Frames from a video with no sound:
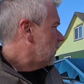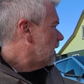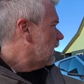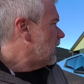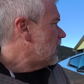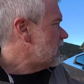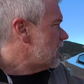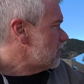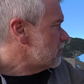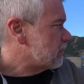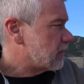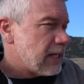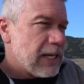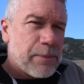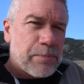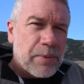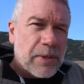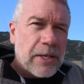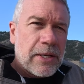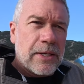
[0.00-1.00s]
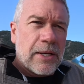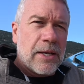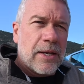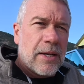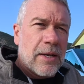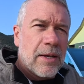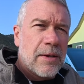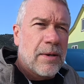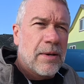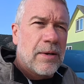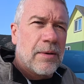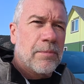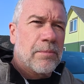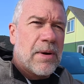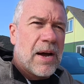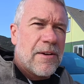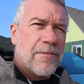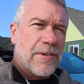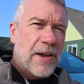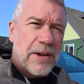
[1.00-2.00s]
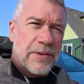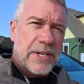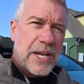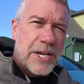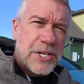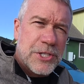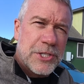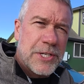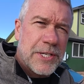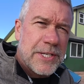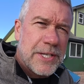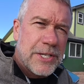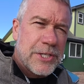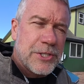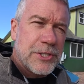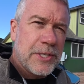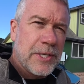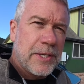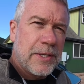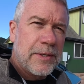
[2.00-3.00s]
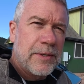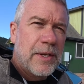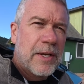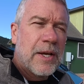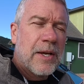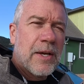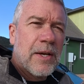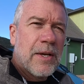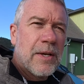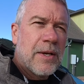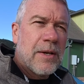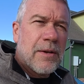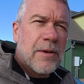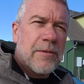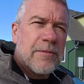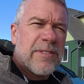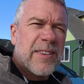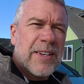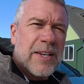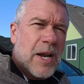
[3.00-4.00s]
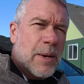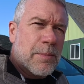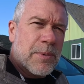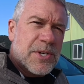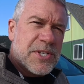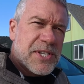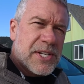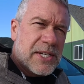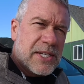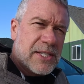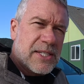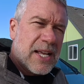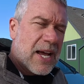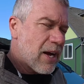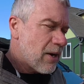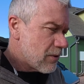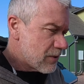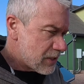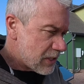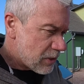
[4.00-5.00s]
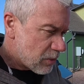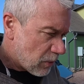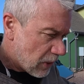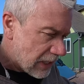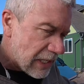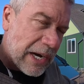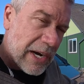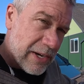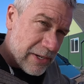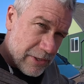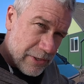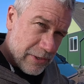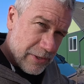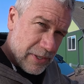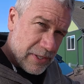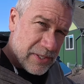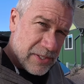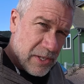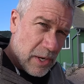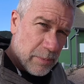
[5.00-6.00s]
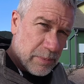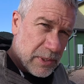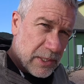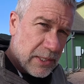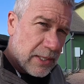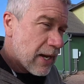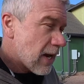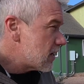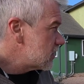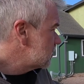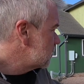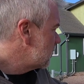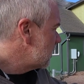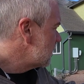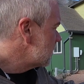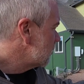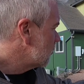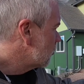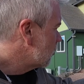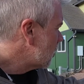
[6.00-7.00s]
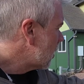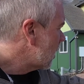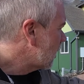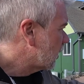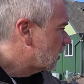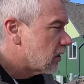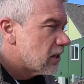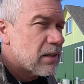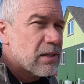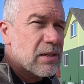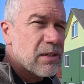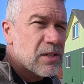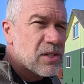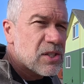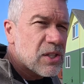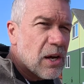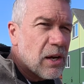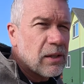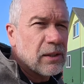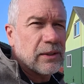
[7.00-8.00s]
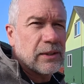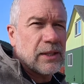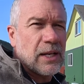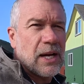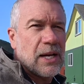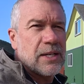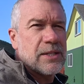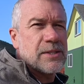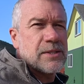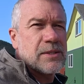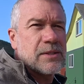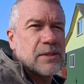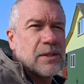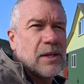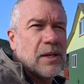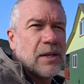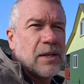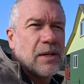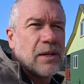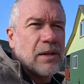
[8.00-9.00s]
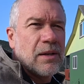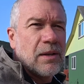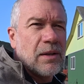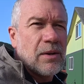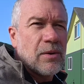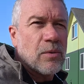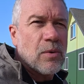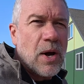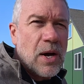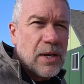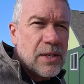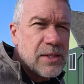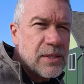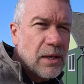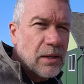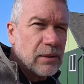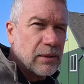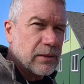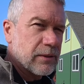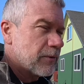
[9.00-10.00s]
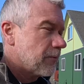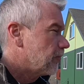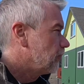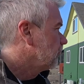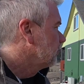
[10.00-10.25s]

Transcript: I am keeping my Foundation Edition. VIN number 6100 and something has been rock solid, guys. Rock solid.